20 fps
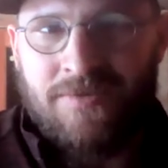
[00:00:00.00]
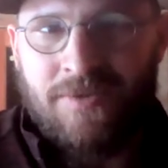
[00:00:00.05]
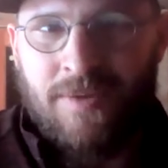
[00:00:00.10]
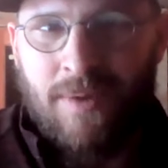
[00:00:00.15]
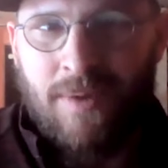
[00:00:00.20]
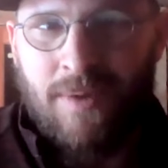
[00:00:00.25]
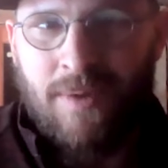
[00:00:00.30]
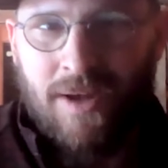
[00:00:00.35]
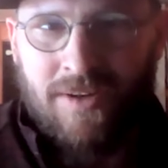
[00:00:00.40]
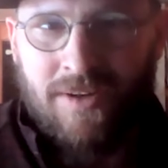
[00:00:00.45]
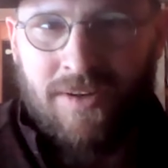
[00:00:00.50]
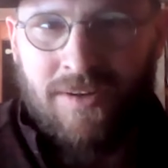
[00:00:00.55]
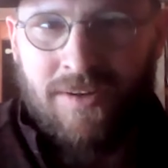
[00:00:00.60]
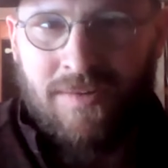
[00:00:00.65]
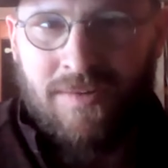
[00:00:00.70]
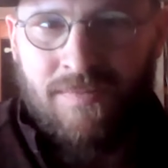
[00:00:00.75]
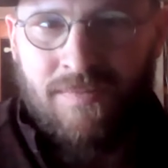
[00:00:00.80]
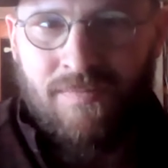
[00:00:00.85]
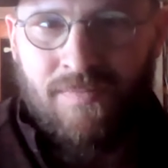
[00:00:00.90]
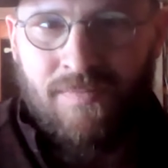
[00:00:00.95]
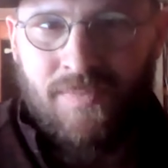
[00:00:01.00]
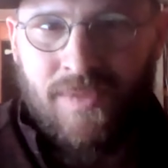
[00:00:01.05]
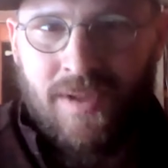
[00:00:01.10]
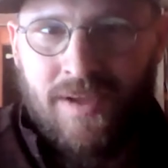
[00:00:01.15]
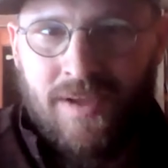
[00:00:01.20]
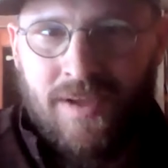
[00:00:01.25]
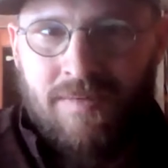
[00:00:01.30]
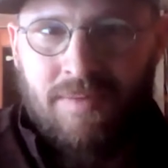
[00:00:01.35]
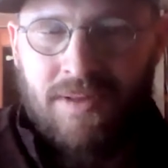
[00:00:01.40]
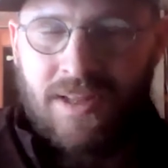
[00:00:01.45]
in remodel,
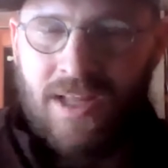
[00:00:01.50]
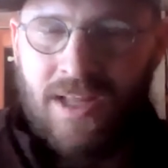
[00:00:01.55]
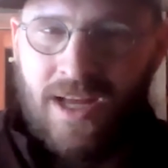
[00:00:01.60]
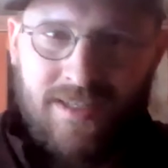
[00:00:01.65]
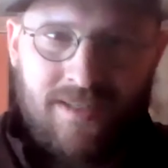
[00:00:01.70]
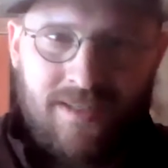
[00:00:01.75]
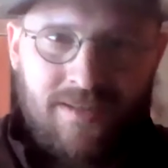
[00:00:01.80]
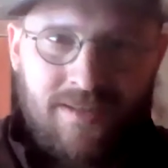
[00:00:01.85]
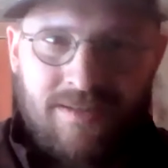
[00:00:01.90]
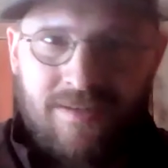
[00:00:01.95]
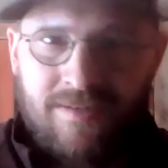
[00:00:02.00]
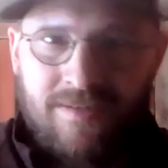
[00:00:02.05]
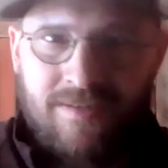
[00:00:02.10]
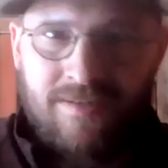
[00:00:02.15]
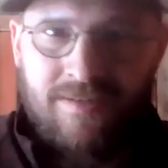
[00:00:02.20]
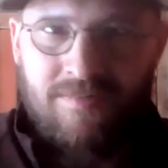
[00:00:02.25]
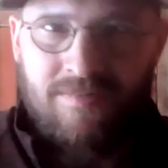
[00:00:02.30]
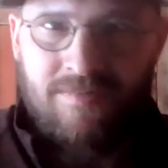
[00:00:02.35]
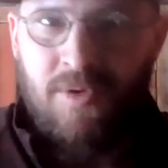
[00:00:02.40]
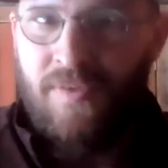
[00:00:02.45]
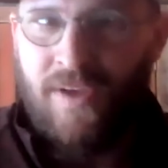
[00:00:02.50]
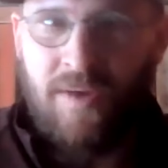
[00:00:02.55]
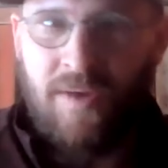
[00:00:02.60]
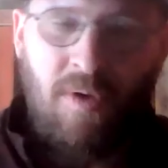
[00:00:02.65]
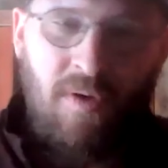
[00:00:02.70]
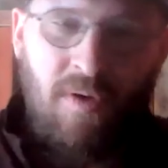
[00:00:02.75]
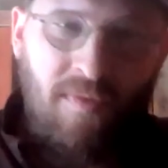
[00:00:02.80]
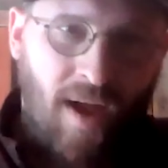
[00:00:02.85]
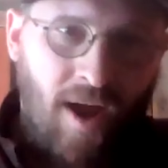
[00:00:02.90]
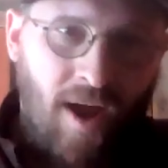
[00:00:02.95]
plus move
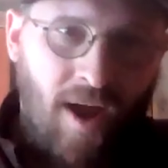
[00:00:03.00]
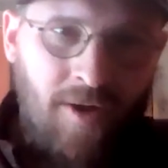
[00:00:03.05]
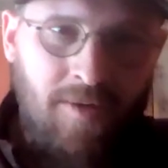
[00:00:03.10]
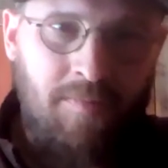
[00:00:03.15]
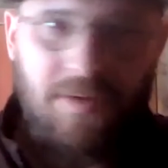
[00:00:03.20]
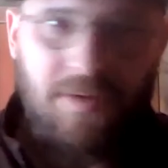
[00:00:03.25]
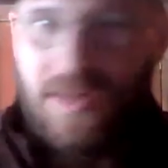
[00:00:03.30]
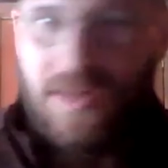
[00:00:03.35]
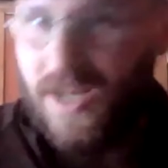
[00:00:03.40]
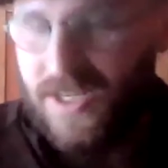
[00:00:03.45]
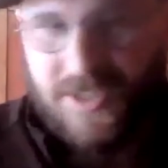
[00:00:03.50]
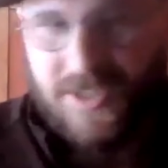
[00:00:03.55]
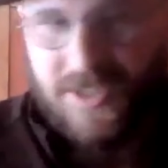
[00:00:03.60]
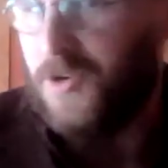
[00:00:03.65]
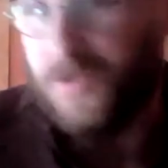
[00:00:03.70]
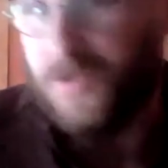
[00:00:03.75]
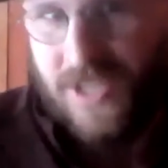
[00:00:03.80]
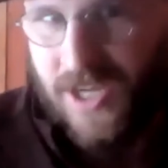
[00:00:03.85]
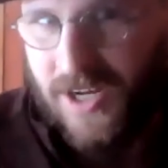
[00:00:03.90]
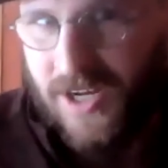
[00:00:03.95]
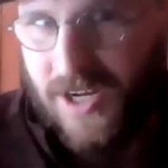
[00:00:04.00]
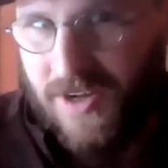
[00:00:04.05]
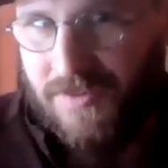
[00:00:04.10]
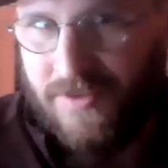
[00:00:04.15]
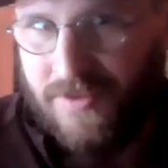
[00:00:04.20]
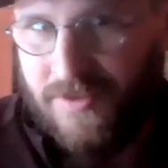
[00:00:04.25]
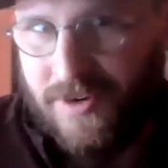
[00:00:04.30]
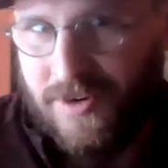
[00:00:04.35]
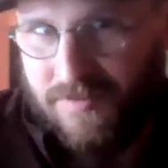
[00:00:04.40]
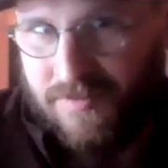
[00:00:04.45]
in, move out, plus a
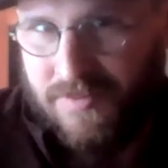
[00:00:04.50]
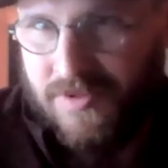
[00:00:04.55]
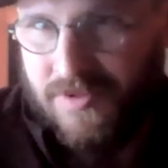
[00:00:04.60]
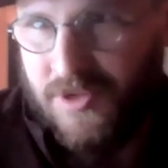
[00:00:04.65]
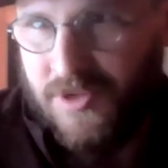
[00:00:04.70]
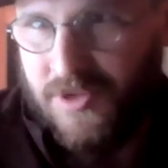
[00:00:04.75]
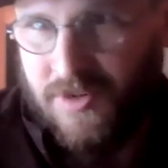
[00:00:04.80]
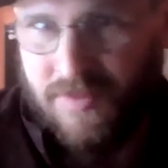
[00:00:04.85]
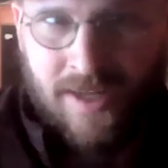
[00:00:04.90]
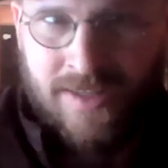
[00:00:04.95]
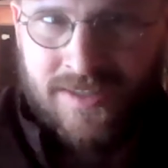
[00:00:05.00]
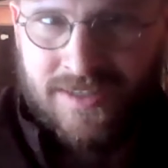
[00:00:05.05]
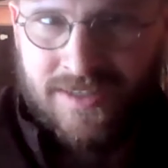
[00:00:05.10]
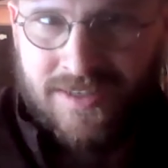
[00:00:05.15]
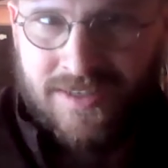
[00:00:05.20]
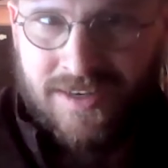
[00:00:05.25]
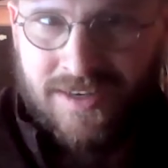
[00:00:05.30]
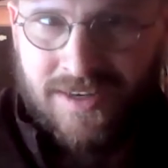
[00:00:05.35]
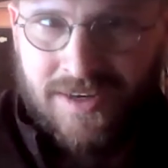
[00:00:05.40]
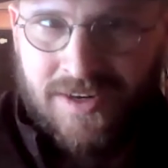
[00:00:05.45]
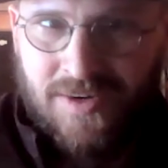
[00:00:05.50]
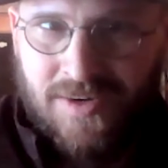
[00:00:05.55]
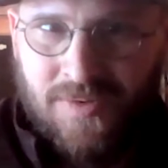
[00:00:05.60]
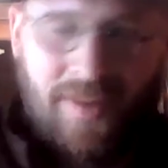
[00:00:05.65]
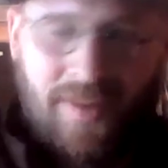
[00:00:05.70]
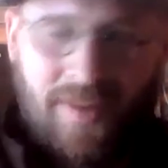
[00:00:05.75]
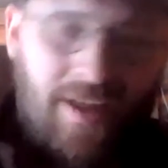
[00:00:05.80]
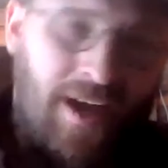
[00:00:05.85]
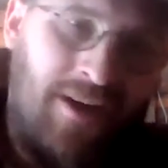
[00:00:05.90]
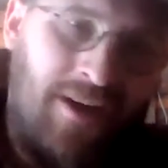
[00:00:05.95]
hotel for 2 months
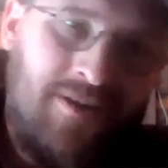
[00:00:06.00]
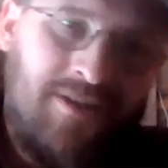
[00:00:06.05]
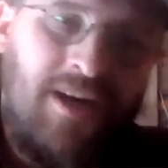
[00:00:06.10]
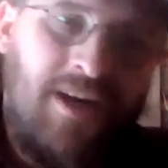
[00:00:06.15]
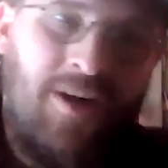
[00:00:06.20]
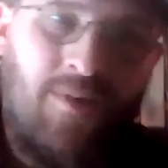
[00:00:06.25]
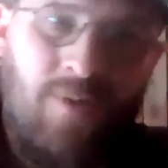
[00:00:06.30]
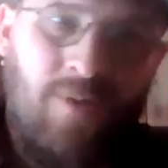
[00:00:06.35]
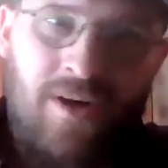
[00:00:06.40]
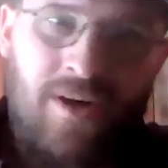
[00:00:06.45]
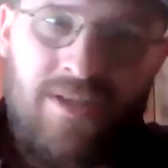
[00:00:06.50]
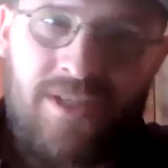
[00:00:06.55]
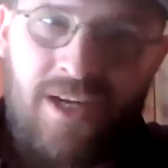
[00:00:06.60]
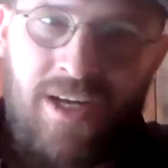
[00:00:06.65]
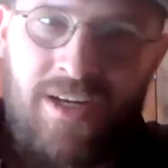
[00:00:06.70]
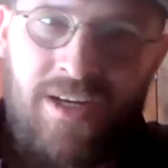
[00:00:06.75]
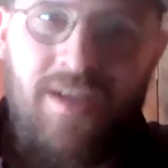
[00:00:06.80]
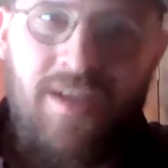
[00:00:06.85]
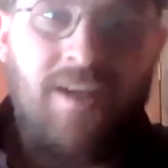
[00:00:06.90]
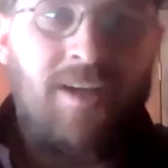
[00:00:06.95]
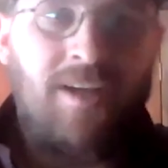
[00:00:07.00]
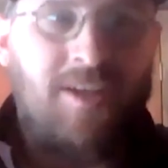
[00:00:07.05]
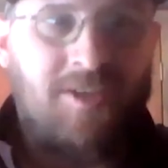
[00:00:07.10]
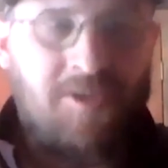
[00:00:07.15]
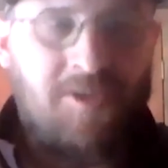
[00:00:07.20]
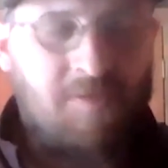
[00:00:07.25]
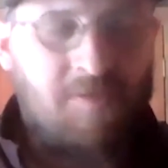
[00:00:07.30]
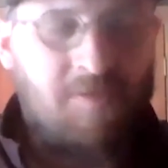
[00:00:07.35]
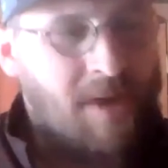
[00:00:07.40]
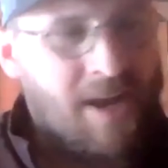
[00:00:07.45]
while the house got worked on.
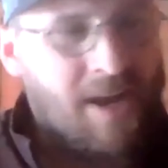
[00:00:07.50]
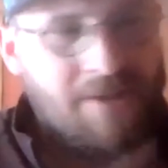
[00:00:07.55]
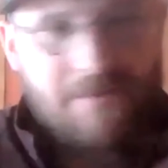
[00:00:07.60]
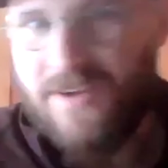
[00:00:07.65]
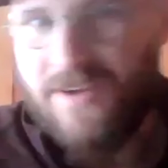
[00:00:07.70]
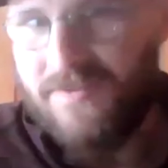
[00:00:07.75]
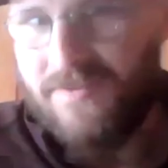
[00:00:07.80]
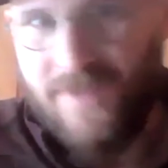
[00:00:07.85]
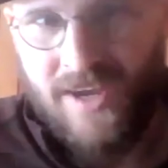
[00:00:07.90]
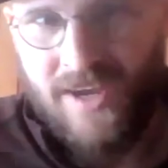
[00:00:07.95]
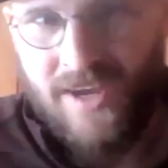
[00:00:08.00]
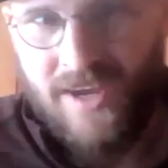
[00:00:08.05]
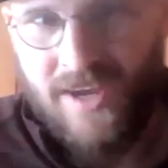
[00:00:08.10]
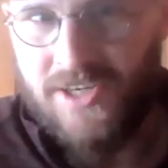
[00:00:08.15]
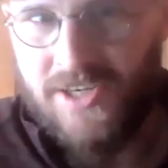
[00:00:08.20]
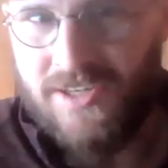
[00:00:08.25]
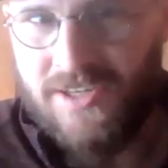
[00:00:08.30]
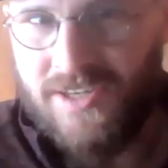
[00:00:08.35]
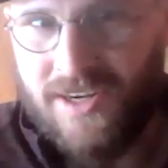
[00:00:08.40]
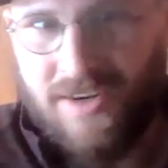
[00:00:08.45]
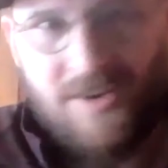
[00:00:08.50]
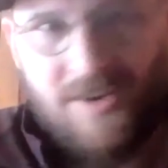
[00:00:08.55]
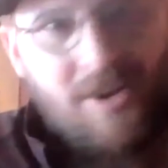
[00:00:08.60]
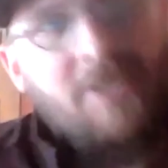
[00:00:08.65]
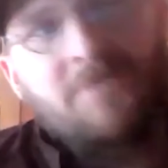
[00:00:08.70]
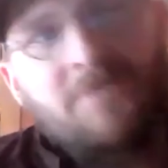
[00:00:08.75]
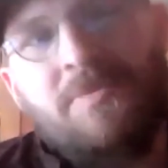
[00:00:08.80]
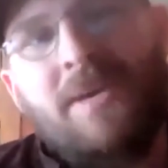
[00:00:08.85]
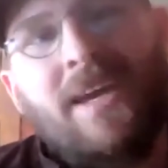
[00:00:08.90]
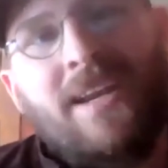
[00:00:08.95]
So my renovation didn't
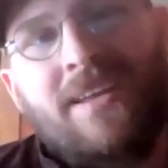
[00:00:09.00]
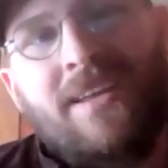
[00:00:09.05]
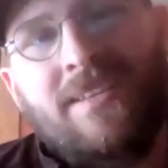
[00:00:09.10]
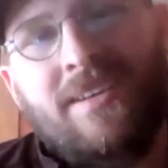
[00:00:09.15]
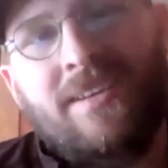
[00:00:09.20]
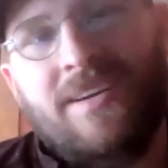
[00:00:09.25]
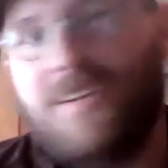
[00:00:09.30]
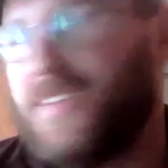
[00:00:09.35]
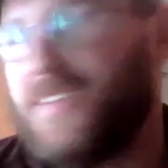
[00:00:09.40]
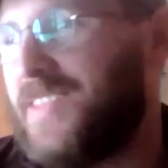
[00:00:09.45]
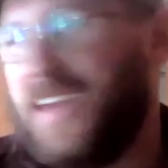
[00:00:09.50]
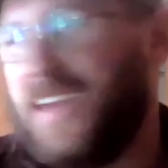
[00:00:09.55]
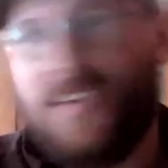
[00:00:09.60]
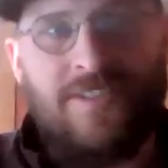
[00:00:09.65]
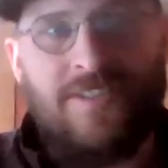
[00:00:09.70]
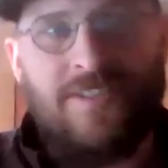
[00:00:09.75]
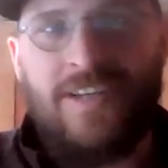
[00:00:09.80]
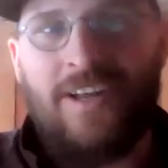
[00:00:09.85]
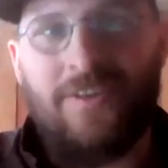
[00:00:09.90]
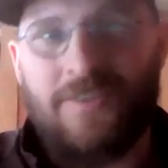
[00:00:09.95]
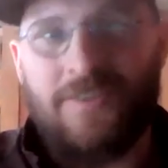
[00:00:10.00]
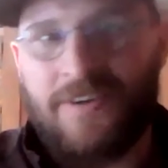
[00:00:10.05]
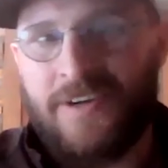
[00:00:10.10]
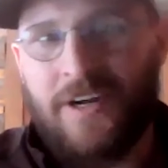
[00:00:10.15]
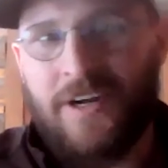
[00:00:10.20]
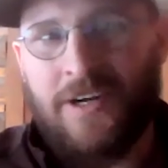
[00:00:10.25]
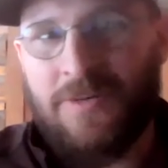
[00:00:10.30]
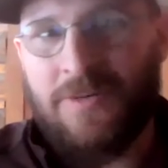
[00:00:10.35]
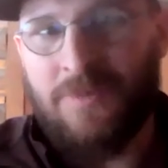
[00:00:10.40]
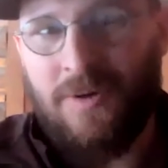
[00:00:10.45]
cost me anything. $1,000
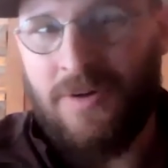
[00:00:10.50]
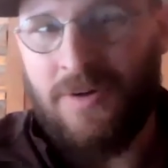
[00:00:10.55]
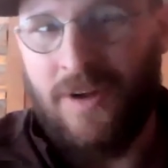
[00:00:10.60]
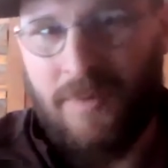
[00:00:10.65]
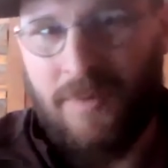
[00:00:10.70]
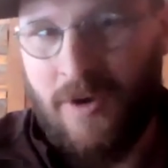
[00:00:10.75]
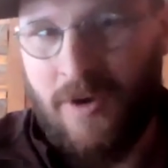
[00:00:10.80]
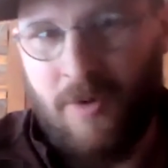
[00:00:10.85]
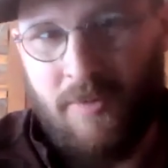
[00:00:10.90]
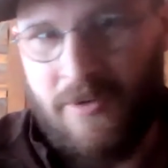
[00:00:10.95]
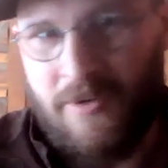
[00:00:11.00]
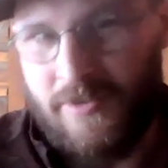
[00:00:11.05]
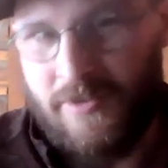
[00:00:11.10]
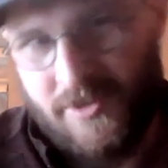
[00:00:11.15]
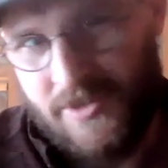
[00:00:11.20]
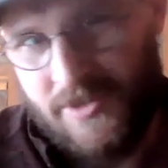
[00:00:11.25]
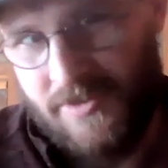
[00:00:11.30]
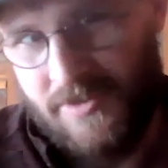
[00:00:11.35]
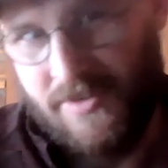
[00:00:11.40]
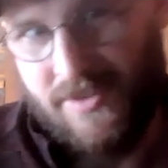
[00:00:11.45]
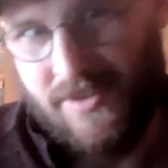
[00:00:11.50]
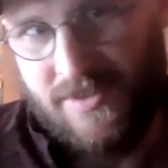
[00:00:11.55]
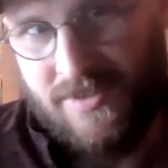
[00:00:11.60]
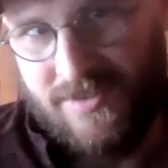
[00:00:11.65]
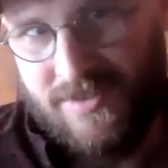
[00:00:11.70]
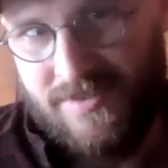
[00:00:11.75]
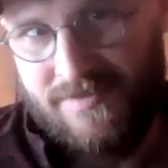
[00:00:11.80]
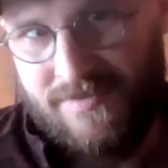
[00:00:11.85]
deductible on my homeowner's insurance.